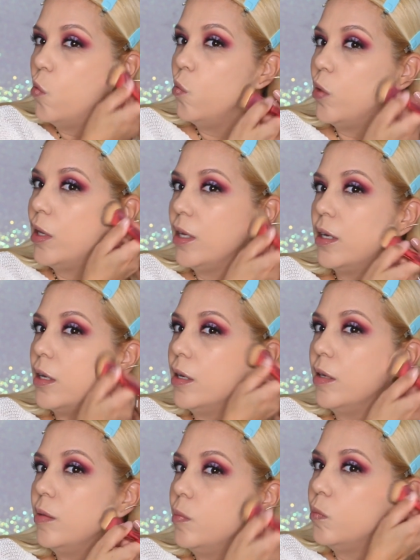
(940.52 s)
really
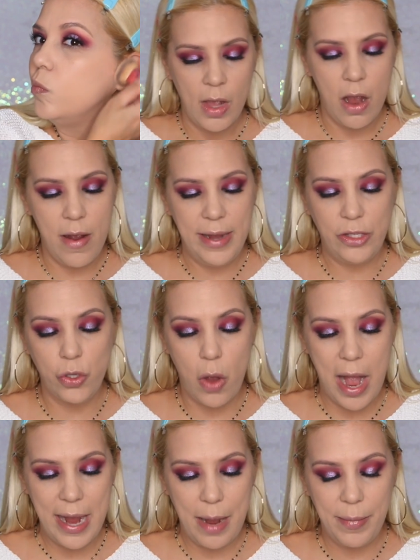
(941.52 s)
good. Alright, so
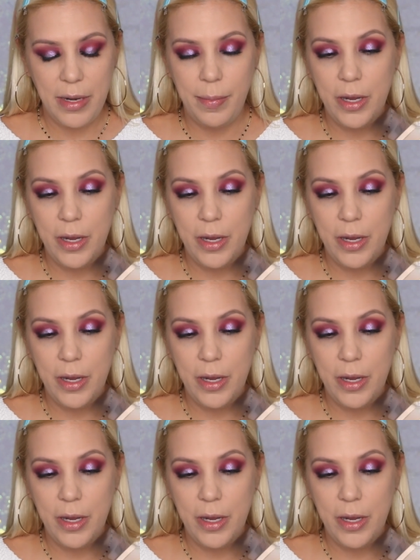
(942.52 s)
I am going to